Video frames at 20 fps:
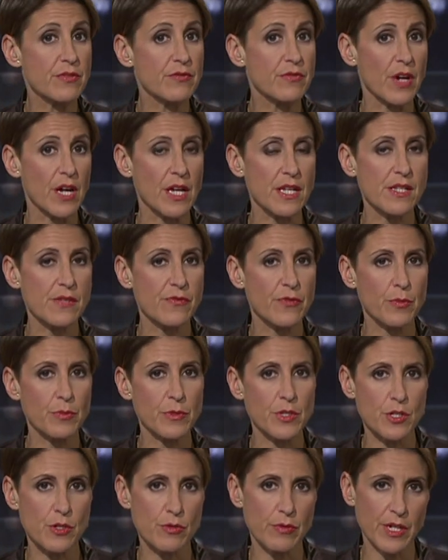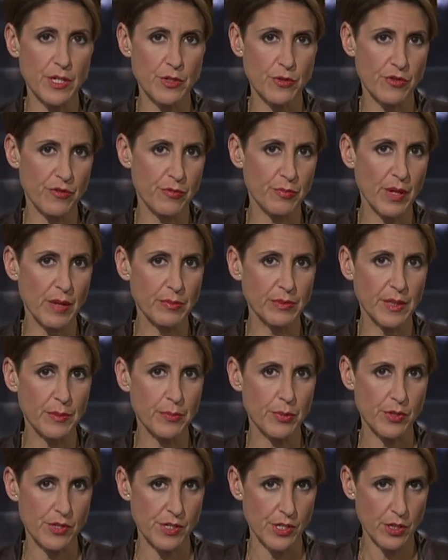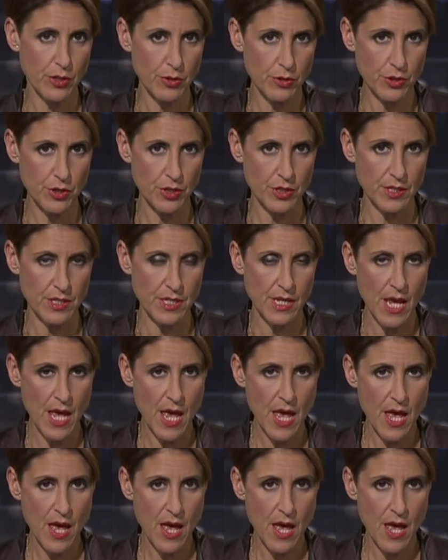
advice from the Director of Public Prosecutions